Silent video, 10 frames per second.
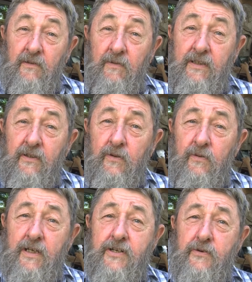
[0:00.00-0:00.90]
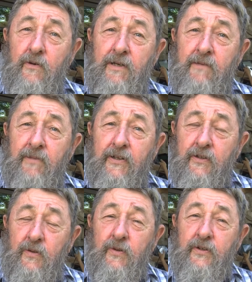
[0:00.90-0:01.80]
we can always remember the
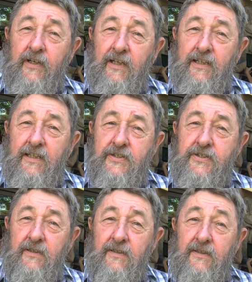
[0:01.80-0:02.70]
good days